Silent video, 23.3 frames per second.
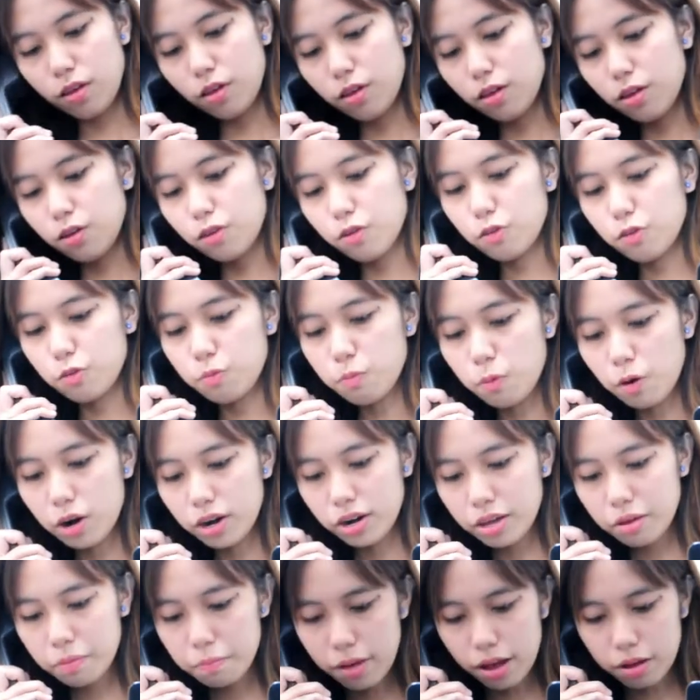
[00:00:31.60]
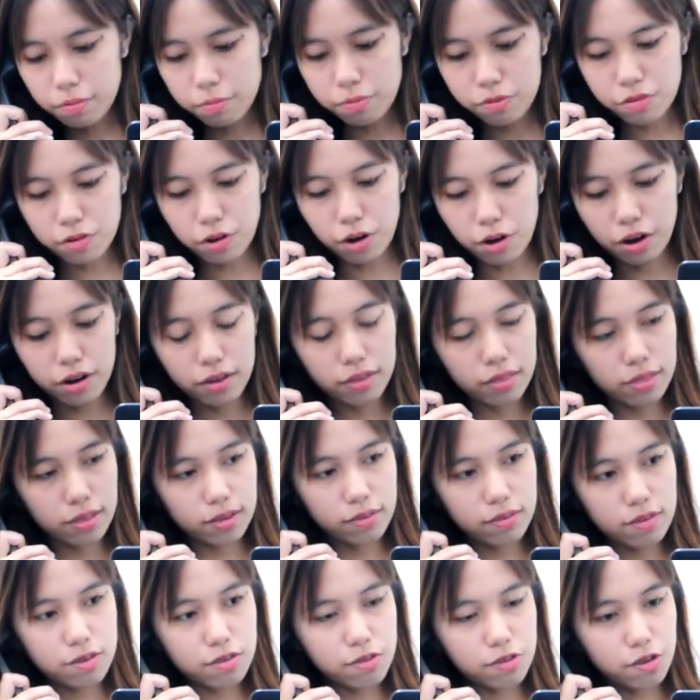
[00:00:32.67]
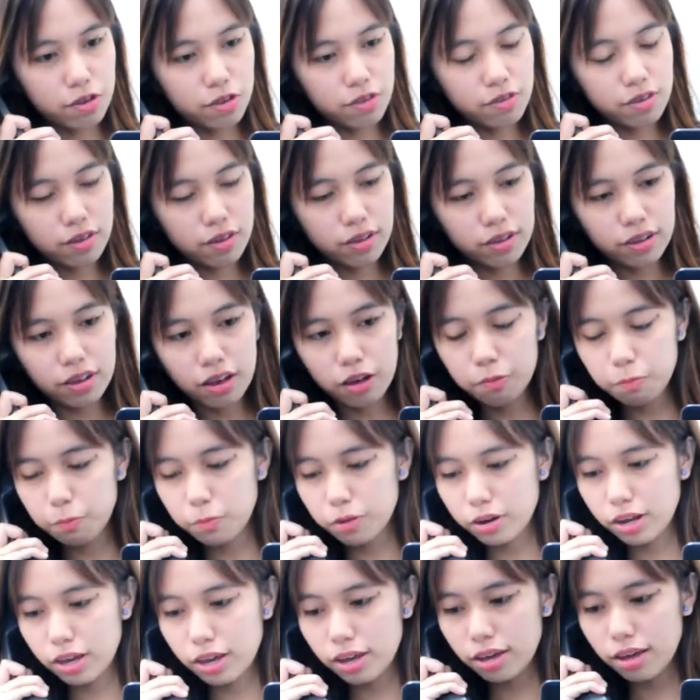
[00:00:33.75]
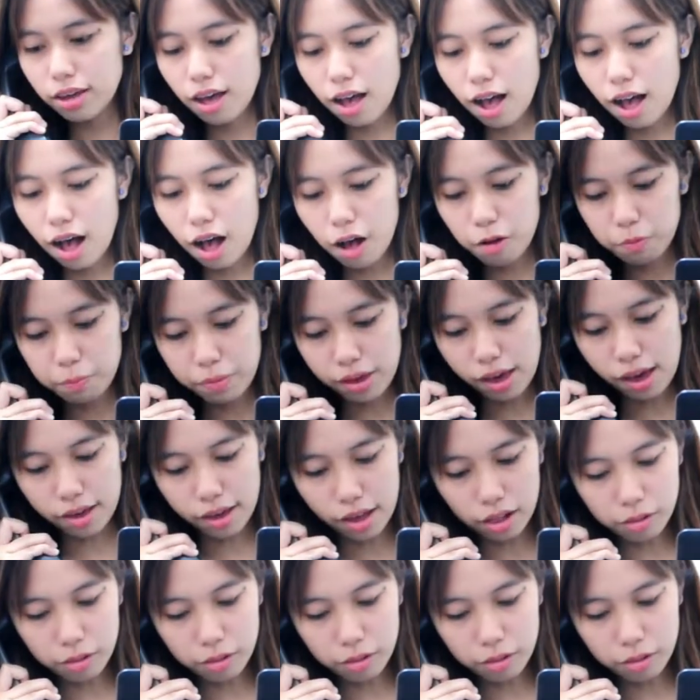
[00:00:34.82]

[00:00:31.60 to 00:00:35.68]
Good morning, ma'am, sir. This is Sun Sun Company. How may I help